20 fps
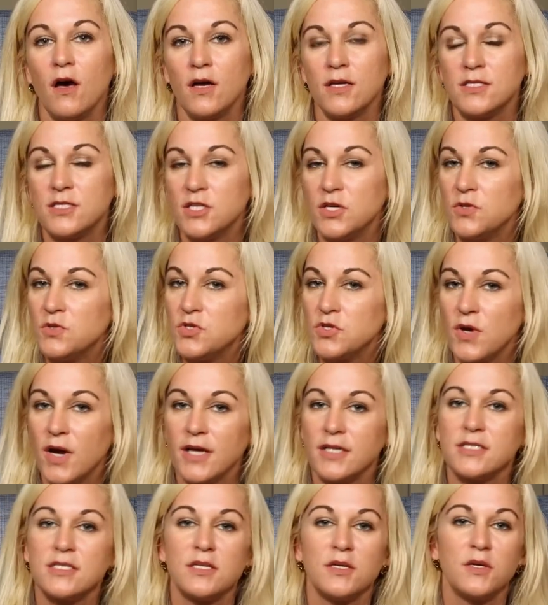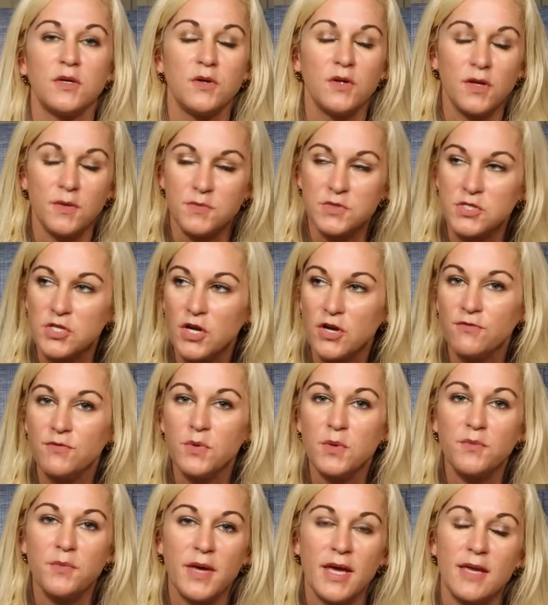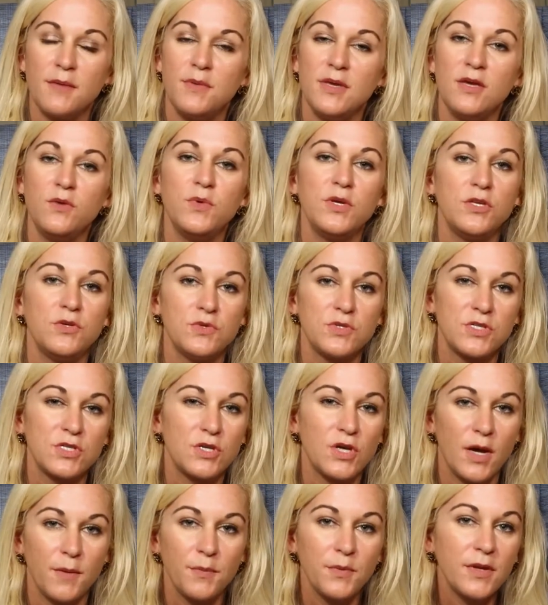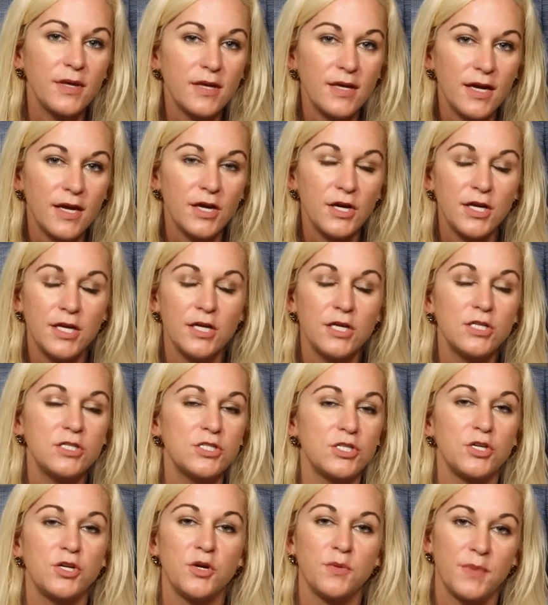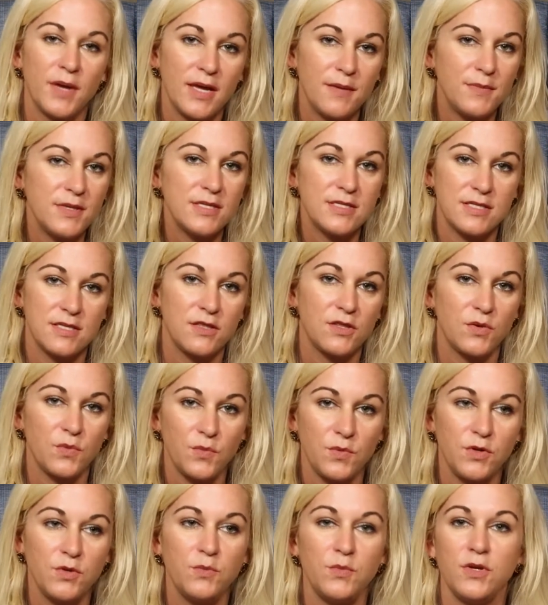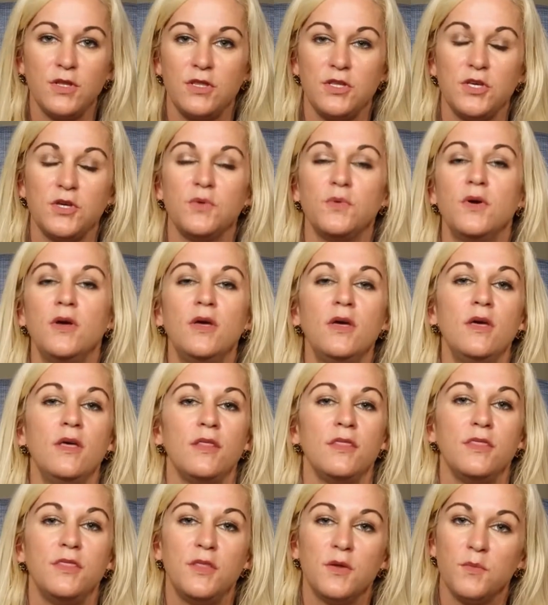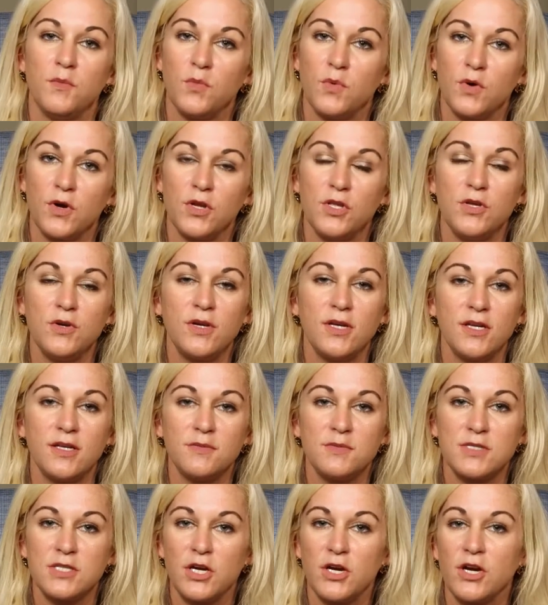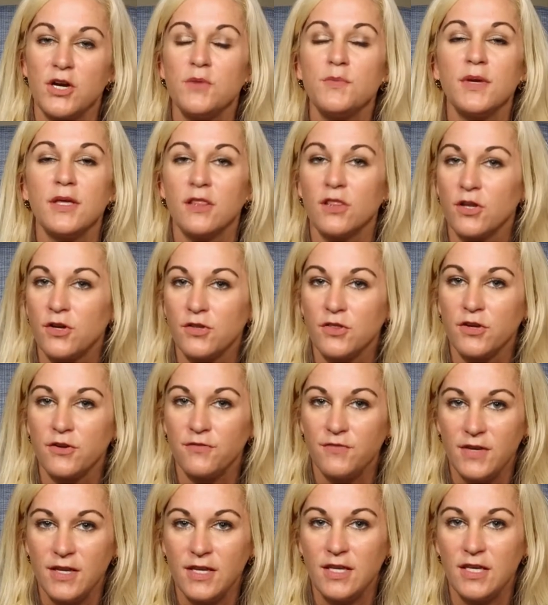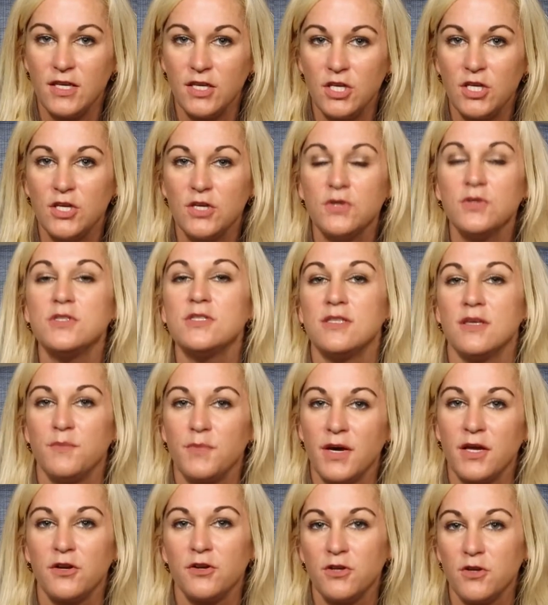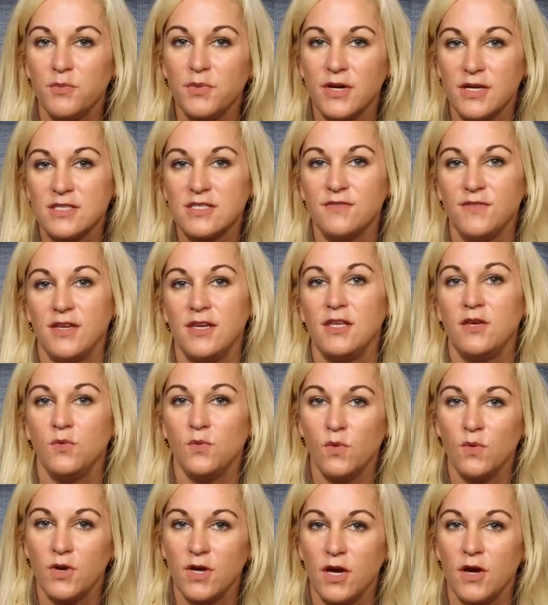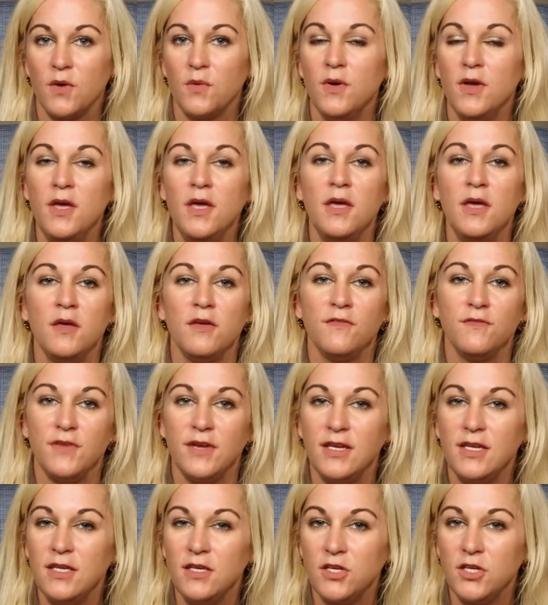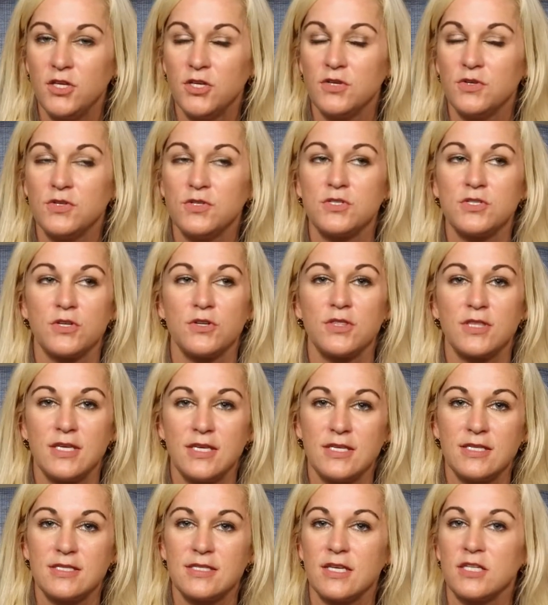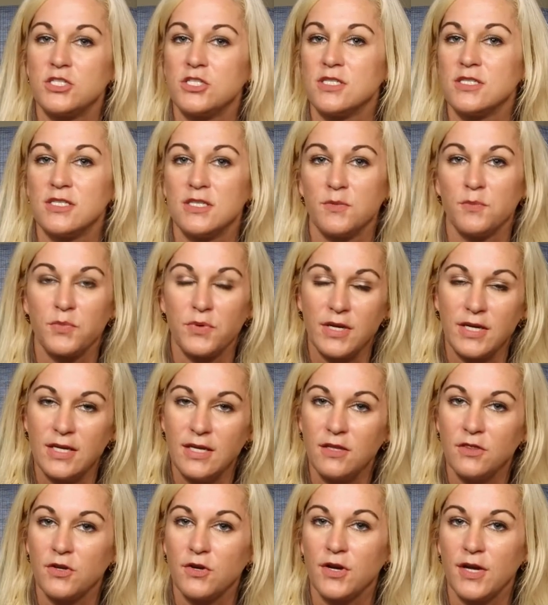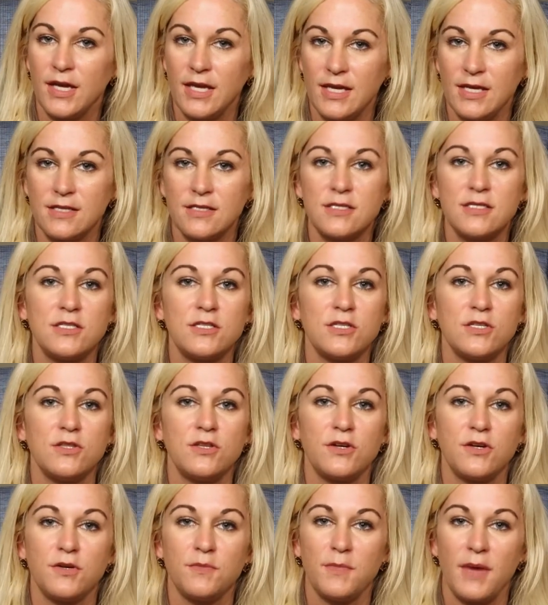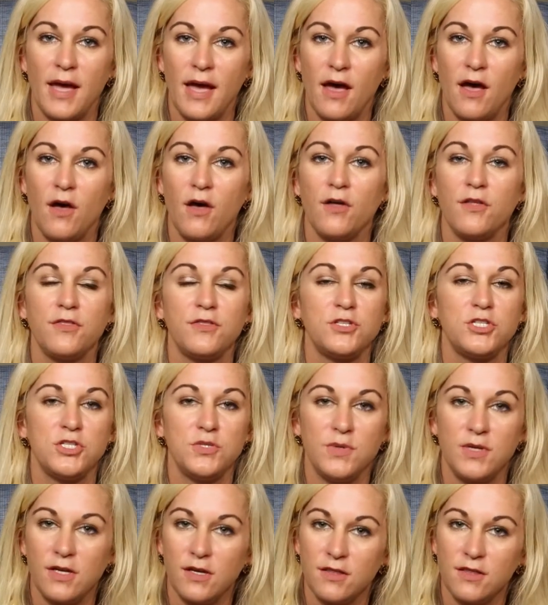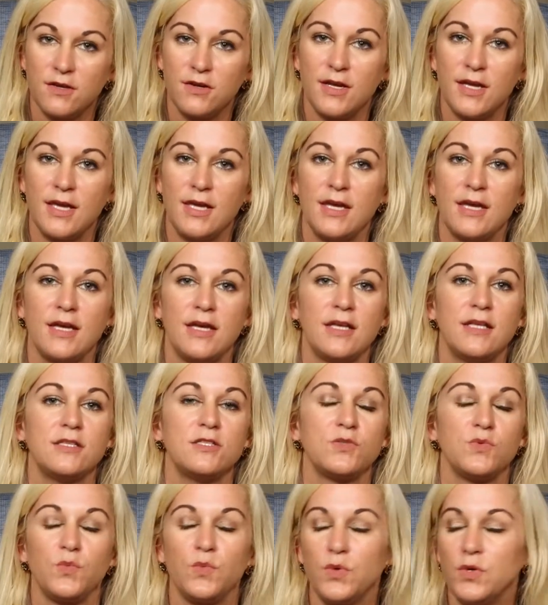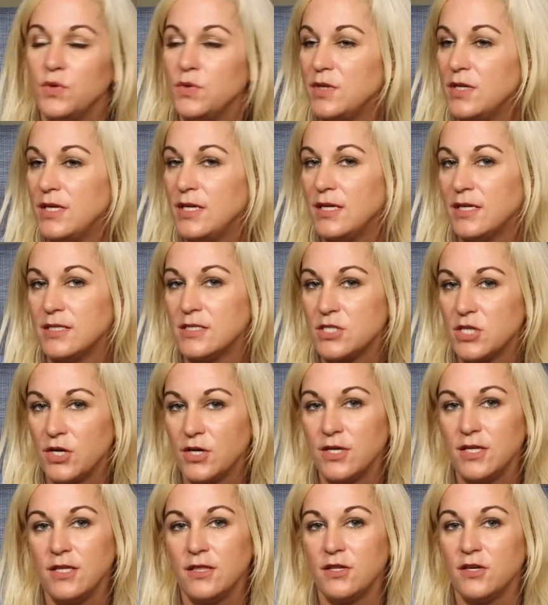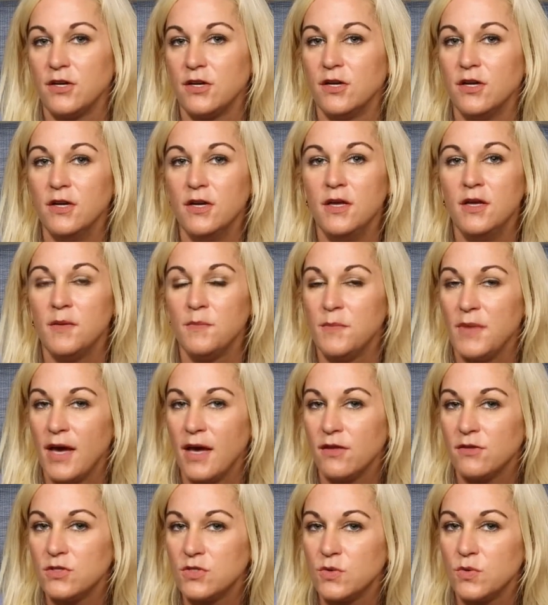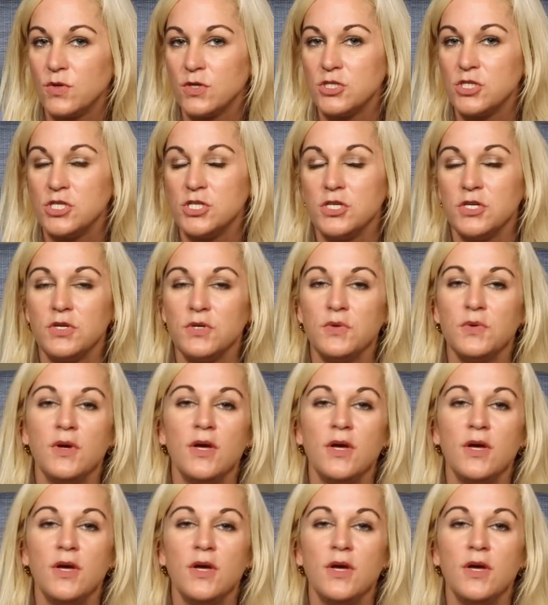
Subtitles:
Also, try to observe your baby. We use couplet care here, so your baby's in the room with you. The more you can observe and learn their feeding cues, the better your breastfeeding will go. Feeding cues are things such as them bringing their hands to their mouth, chewing on their hands, rooting and turning their mouth towards you,